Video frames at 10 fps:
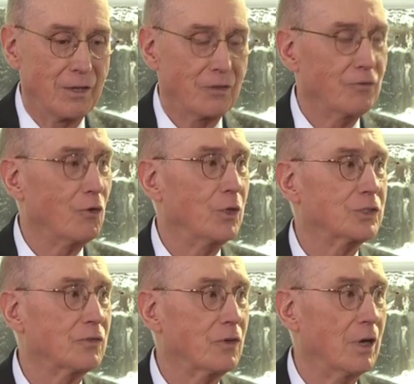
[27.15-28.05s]
the
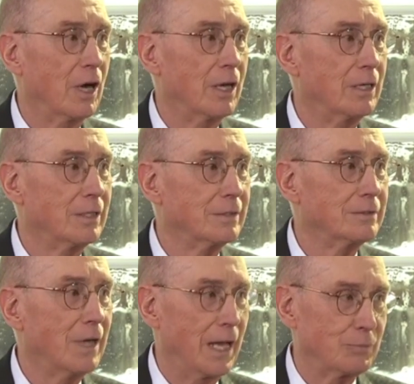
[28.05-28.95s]
voice of God.
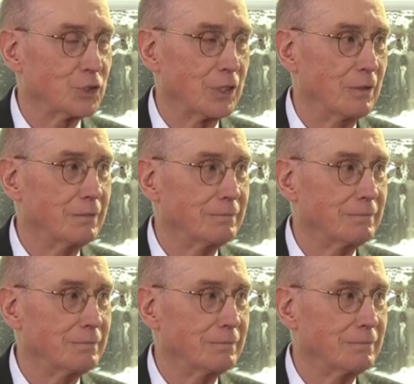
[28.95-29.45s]
Absolute.